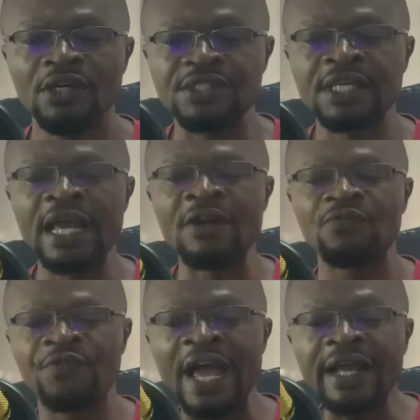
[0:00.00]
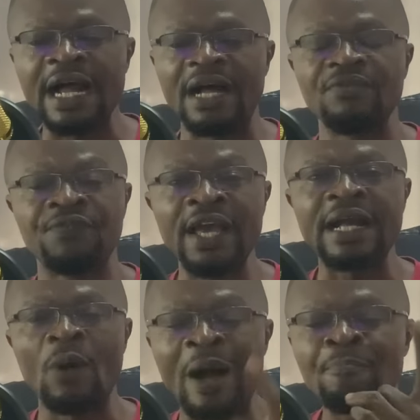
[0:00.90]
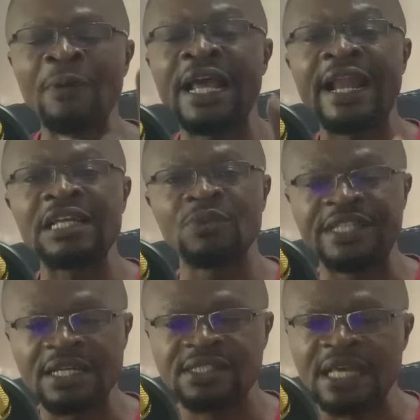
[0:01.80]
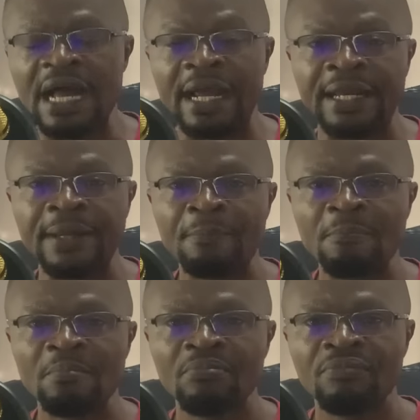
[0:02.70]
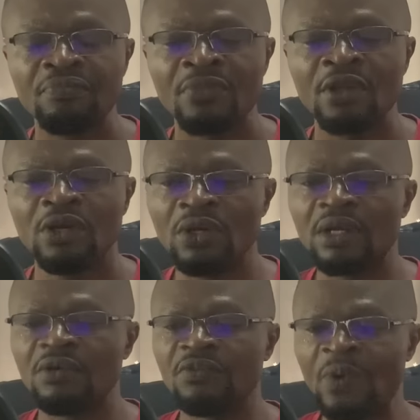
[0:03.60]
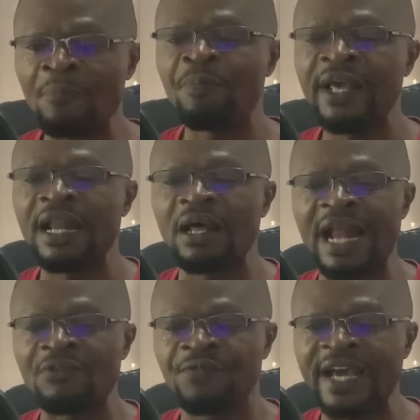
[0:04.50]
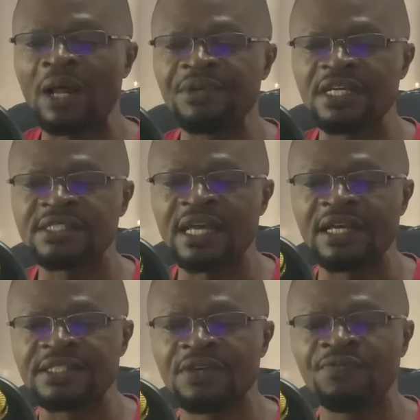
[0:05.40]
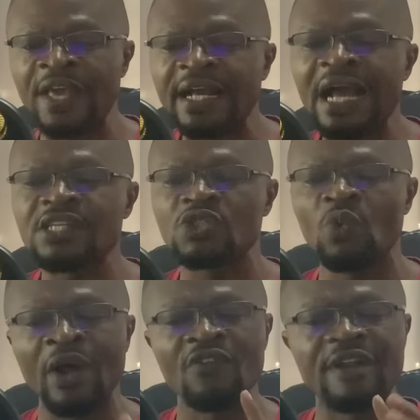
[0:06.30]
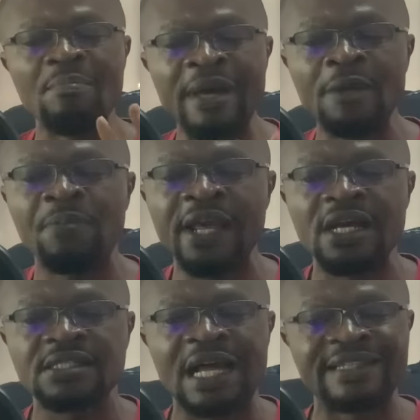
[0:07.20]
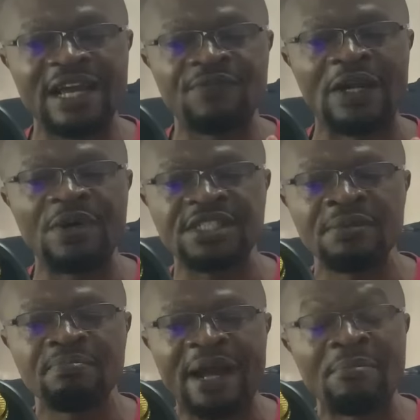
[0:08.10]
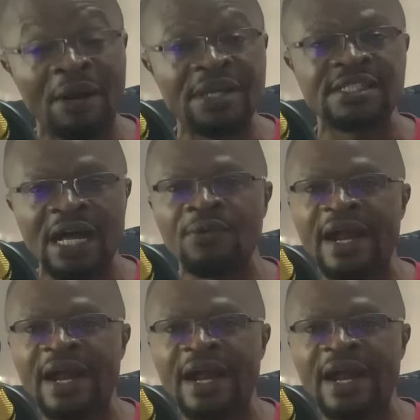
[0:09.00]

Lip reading: You see, and Viega, one player that we just signed, you see, Viega is one of the many players under evaluation by Maresca